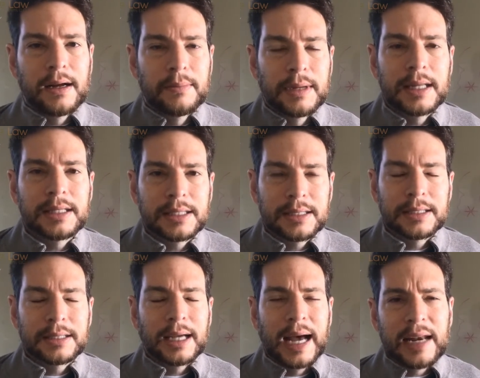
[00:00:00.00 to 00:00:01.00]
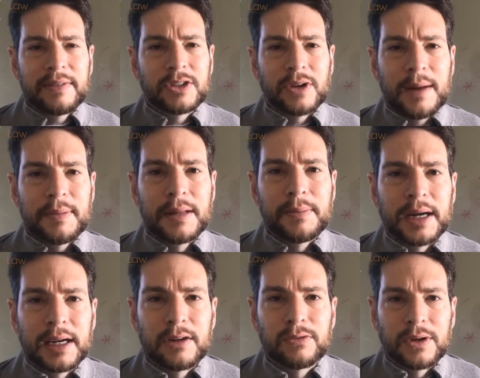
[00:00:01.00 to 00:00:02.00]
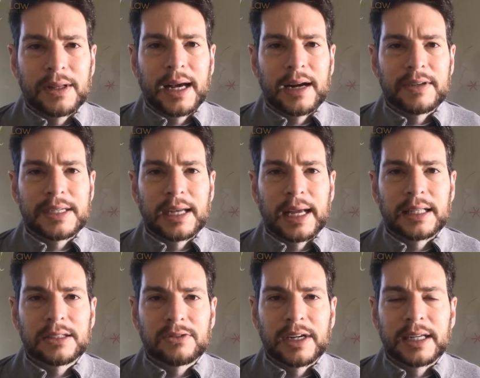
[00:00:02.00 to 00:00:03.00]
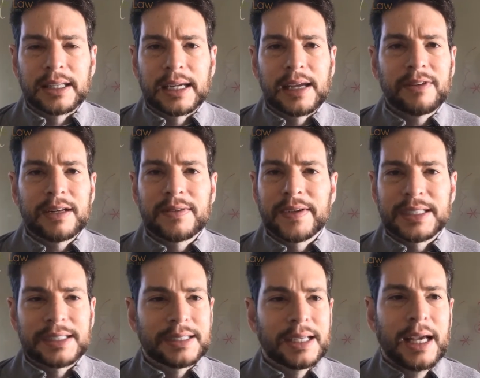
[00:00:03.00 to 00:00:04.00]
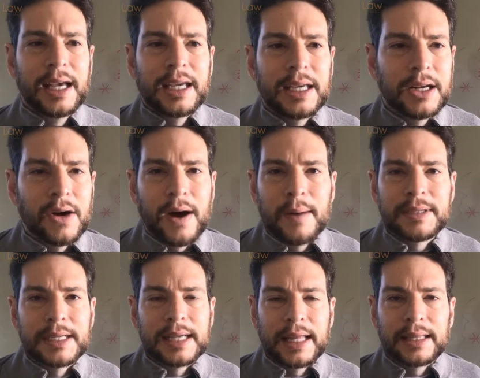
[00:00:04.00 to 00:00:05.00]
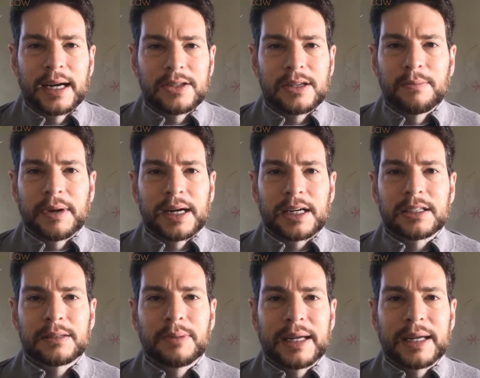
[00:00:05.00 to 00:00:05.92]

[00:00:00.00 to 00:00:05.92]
it's kind of a drop in the bucket for a lot of estates, frankly, even if it's, up to $10,000.